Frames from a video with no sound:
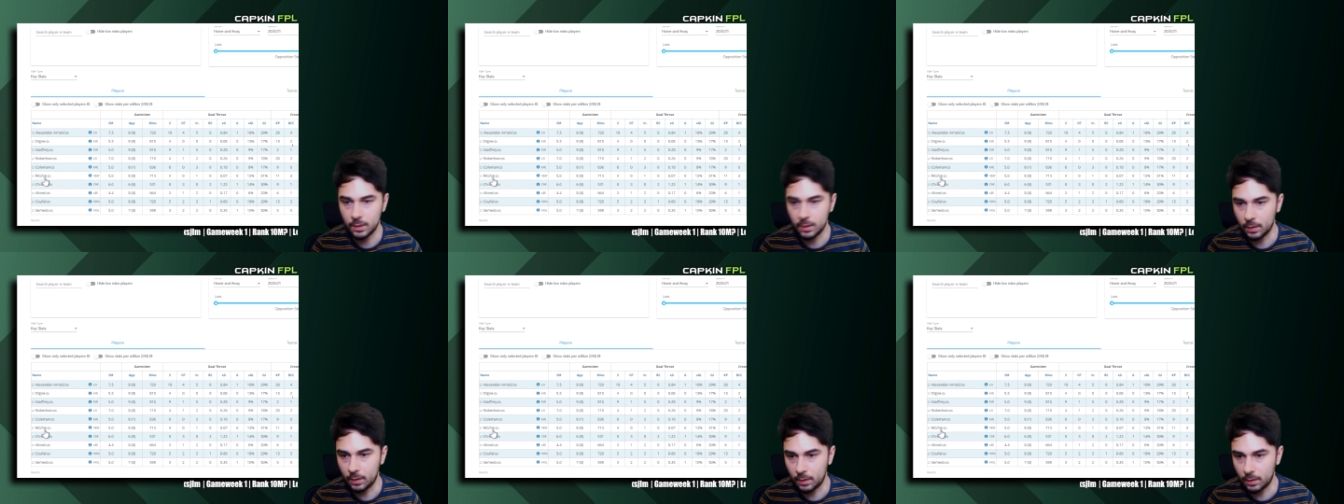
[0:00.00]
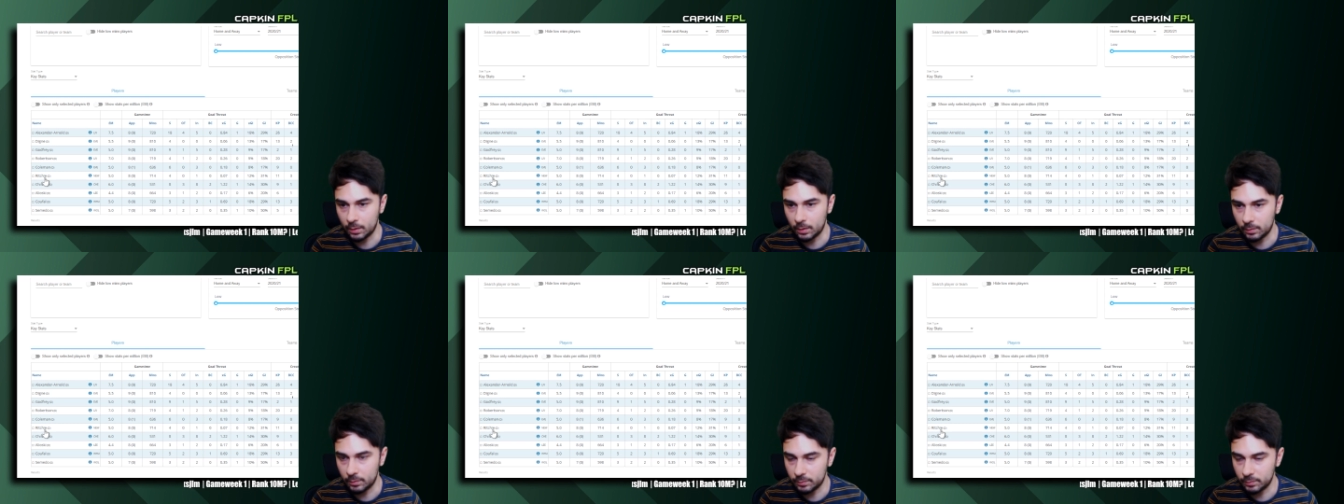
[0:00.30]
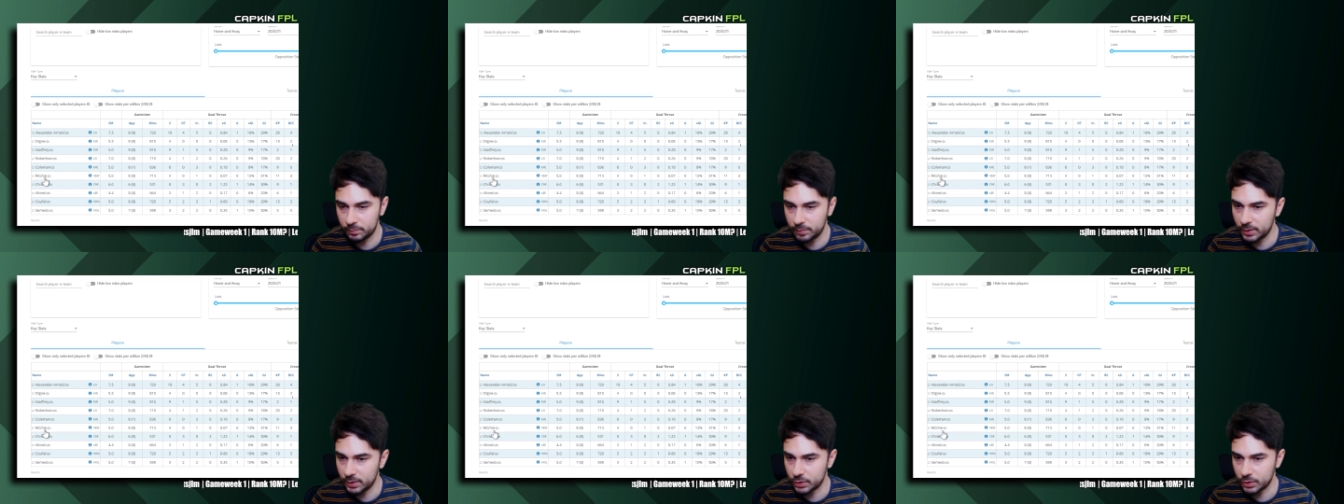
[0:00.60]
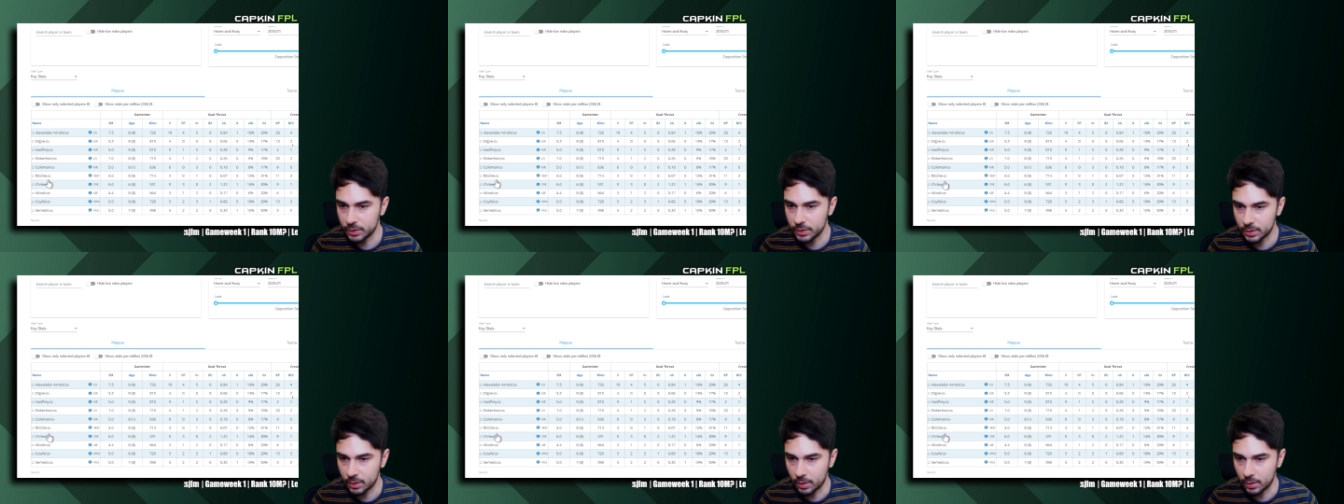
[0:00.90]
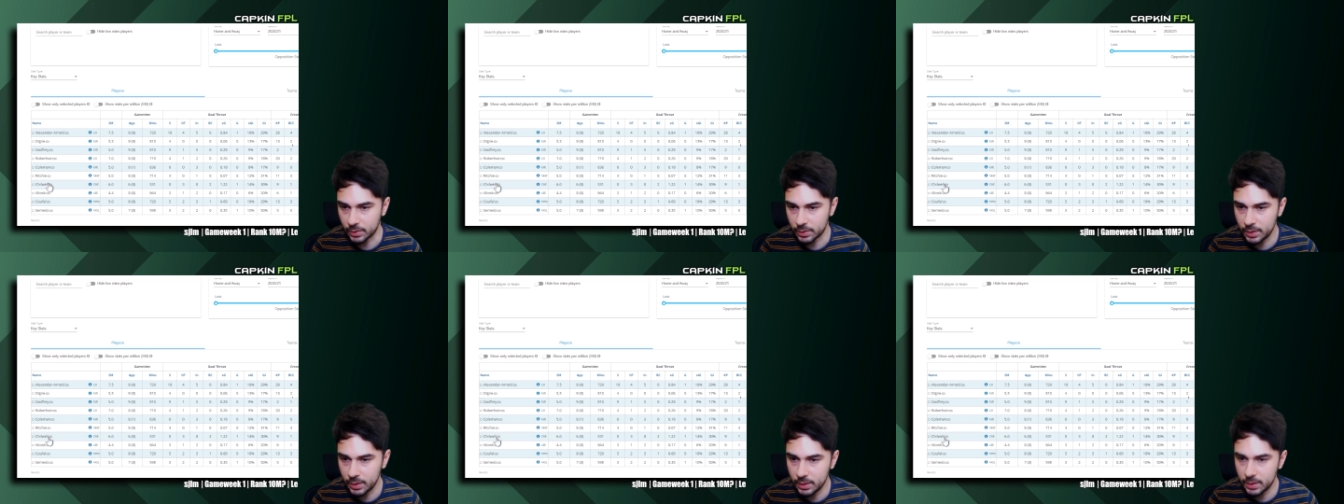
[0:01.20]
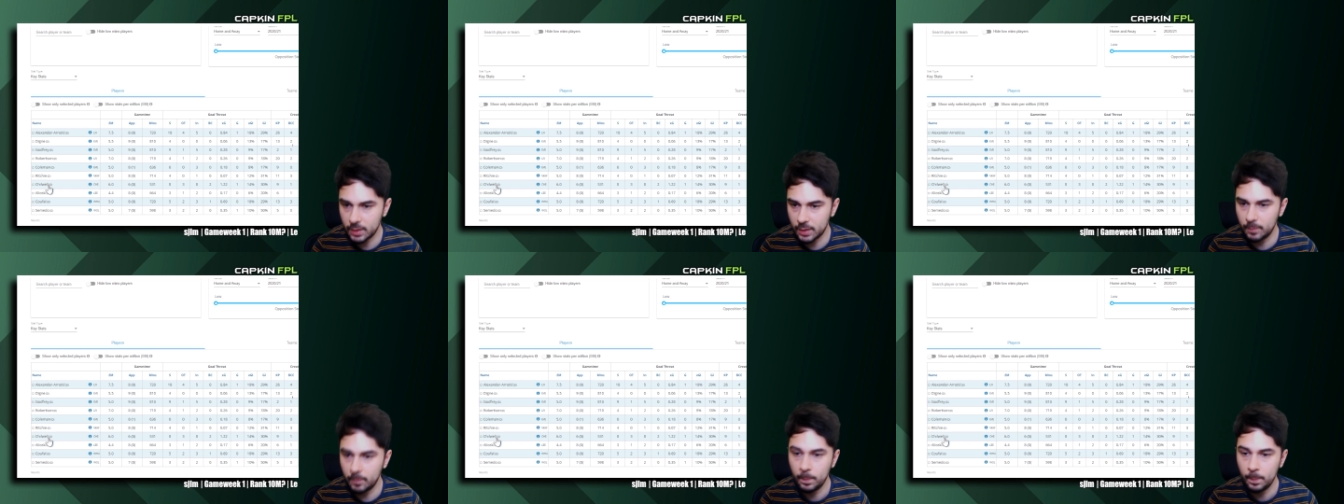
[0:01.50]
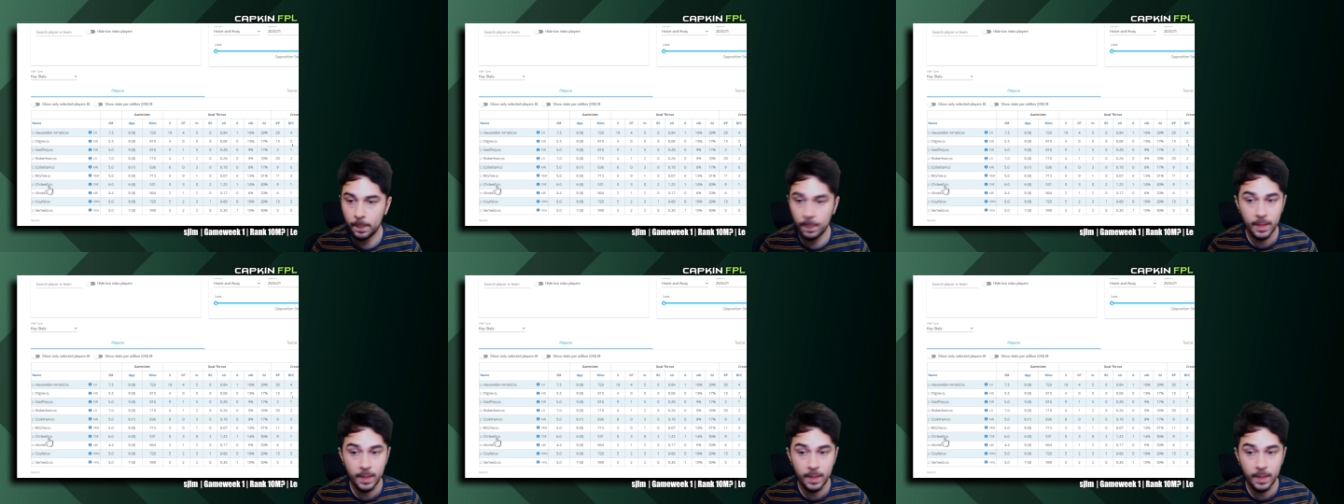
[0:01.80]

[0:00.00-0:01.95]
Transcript: um, fixtures last season.